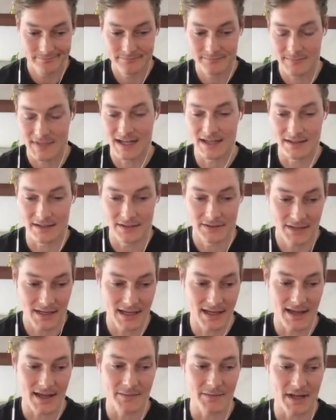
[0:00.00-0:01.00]
don't know,
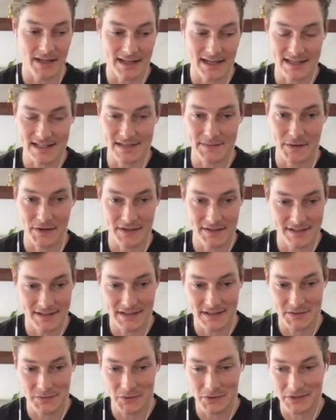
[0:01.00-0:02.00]
I'm not that experienced in
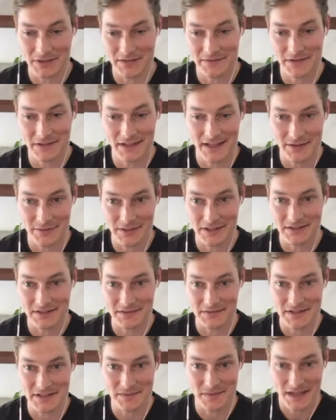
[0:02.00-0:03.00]
this world, I feel like,
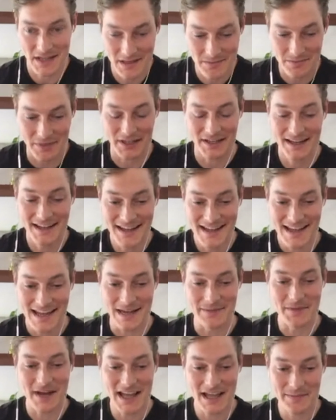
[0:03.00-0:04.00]
relatively speaking, but
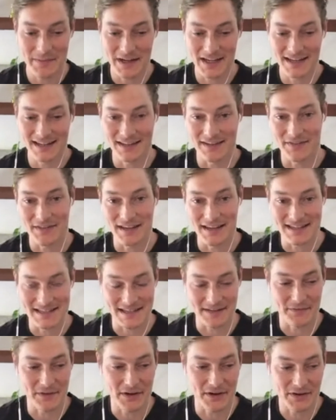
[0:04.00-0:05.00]
in my opinion, the thing is
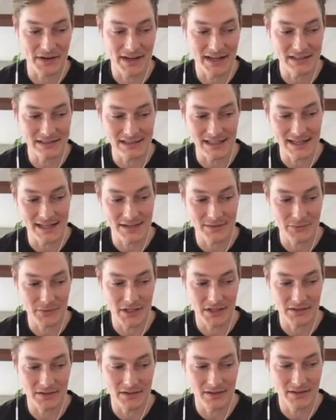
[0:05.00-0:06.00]
to figure out
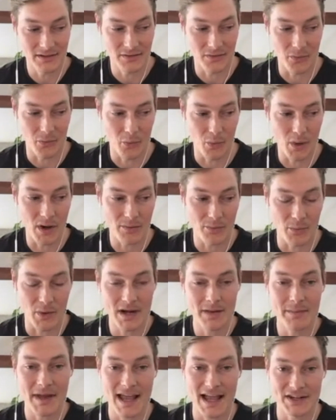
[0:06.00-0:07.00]
what
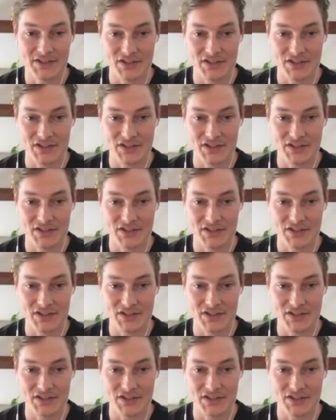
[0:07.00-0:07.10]
am I actually